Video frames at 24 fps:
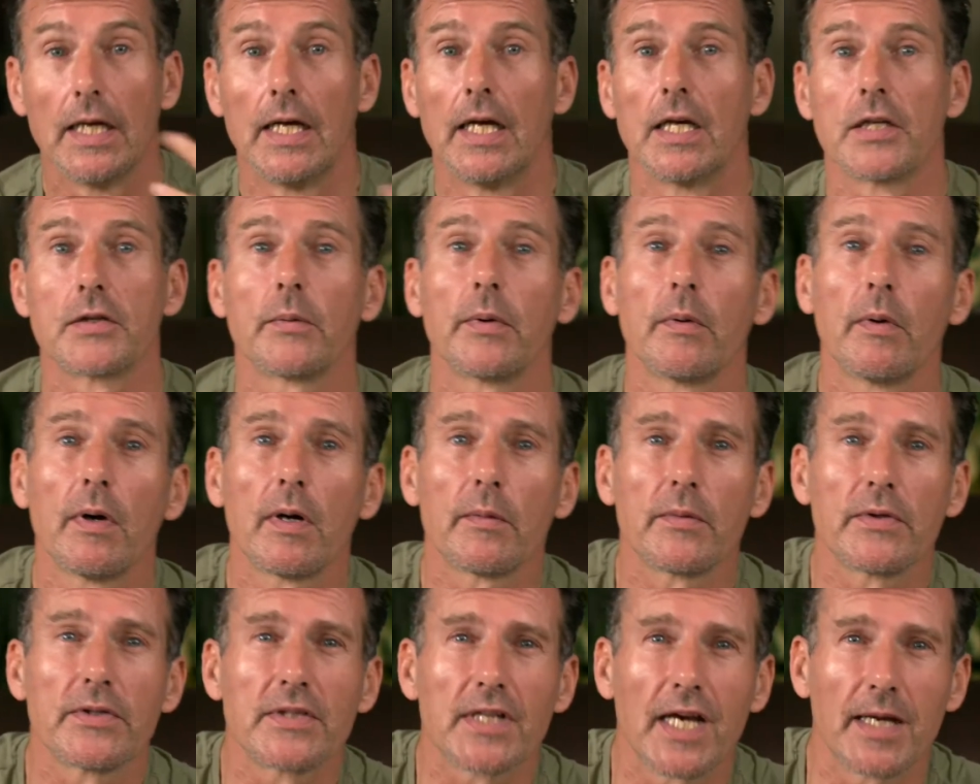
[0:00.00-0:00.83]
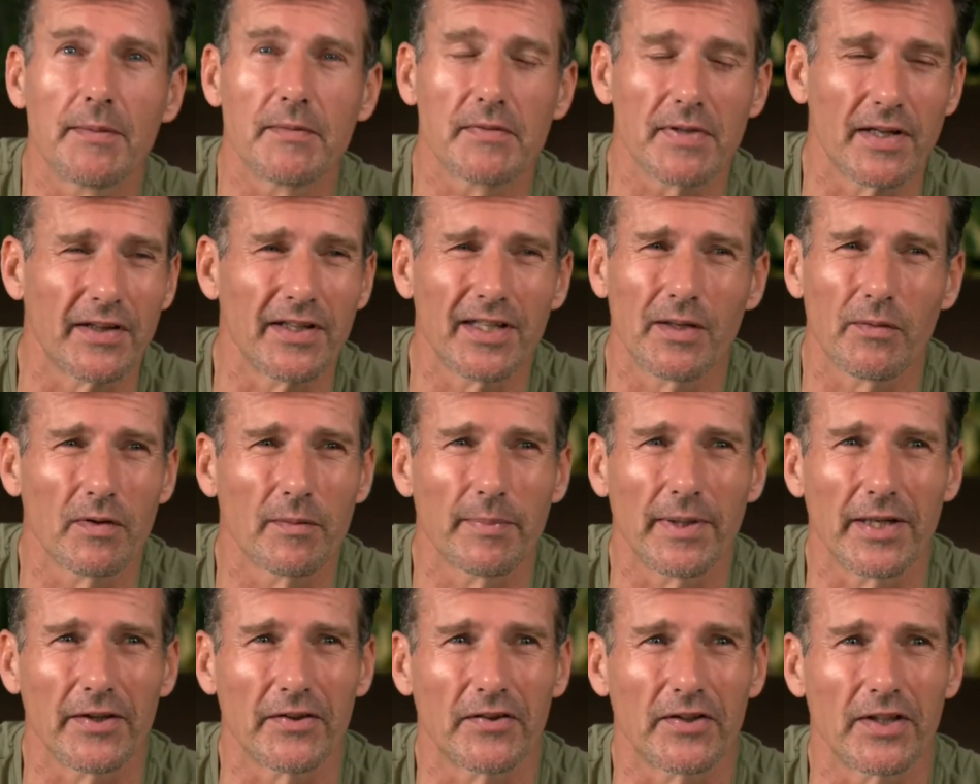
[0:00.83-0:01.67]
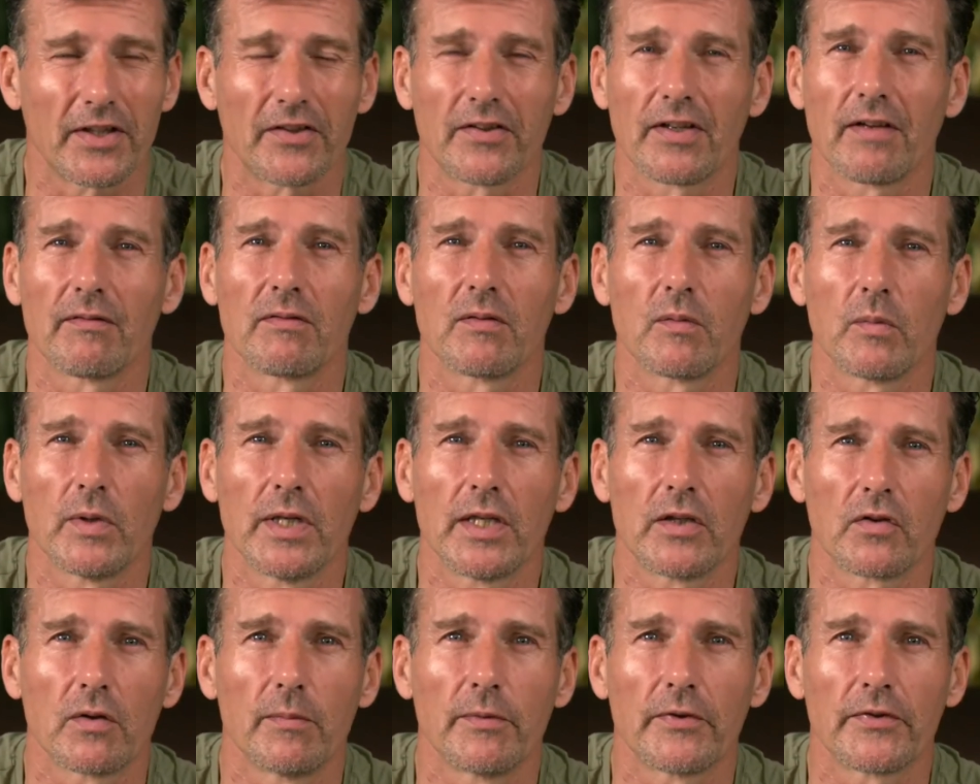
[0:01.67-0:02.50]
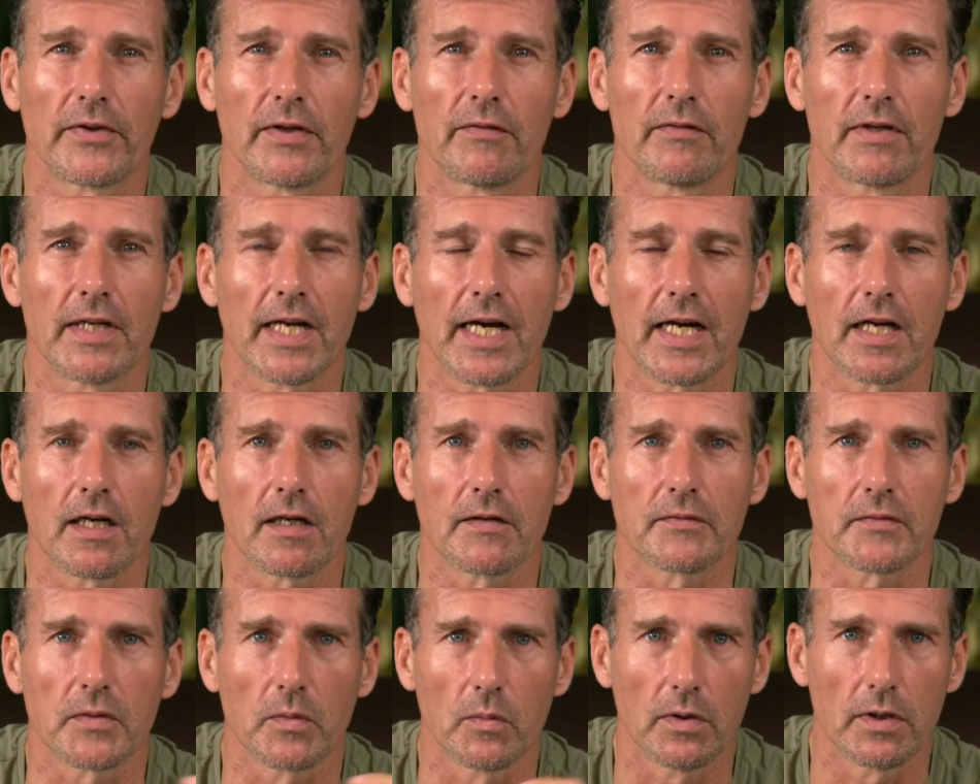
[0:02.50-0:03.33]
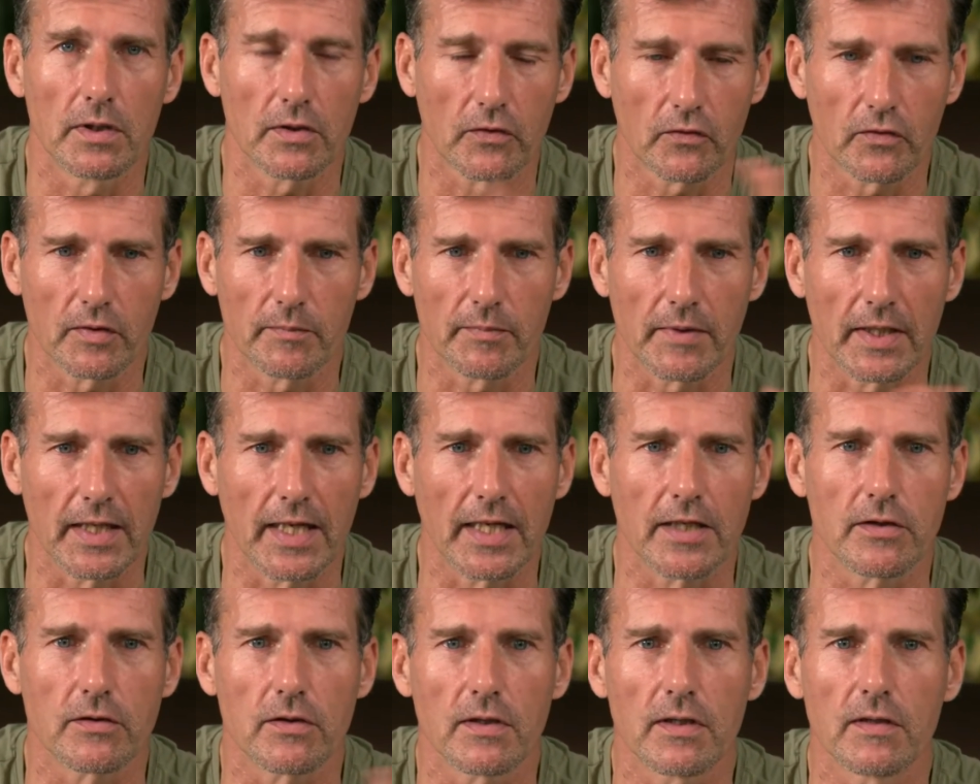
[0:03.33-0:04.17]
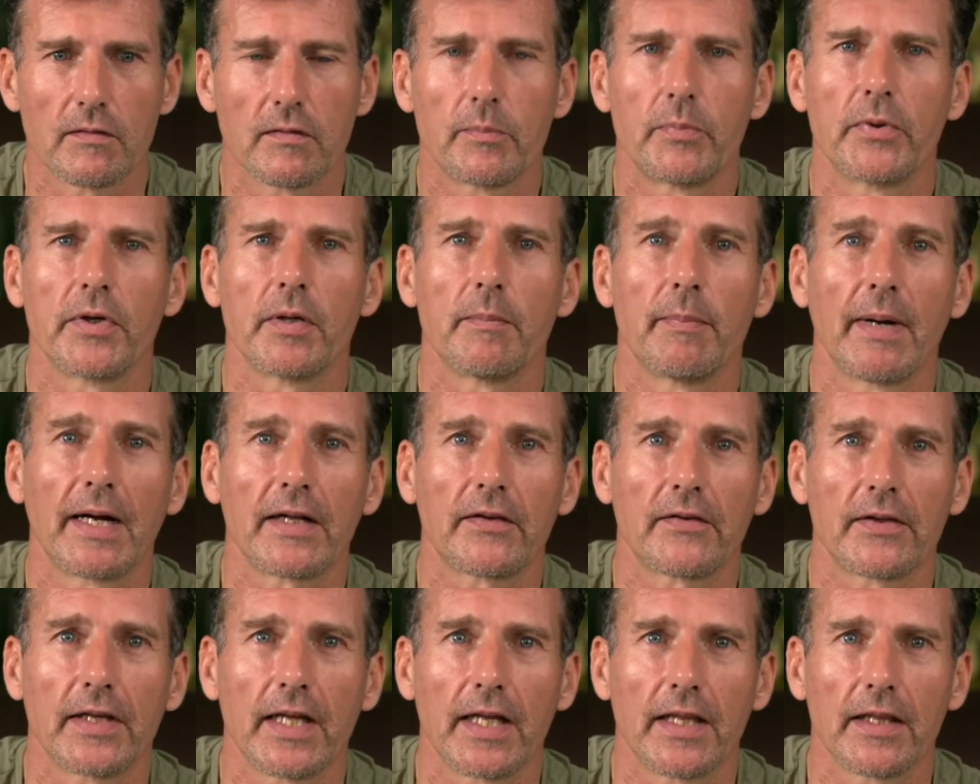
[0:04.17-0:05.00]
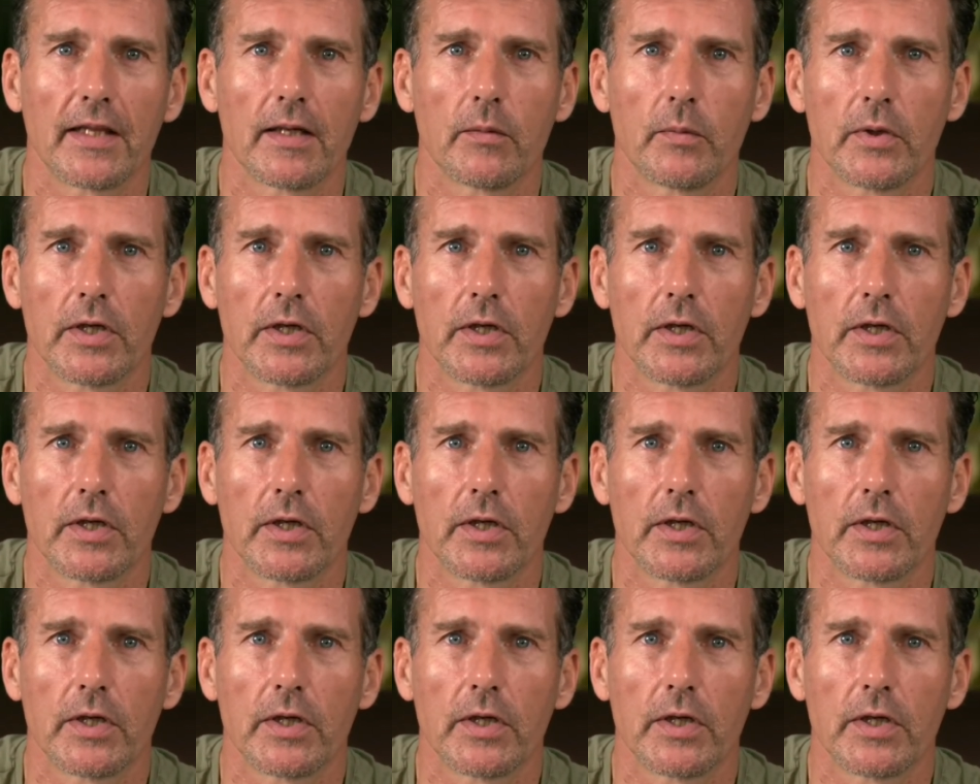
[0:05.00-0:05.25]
So we worked with James, I think it was about 6-7 weeks, almost every night after work, stripped the Land Rover, put it back together.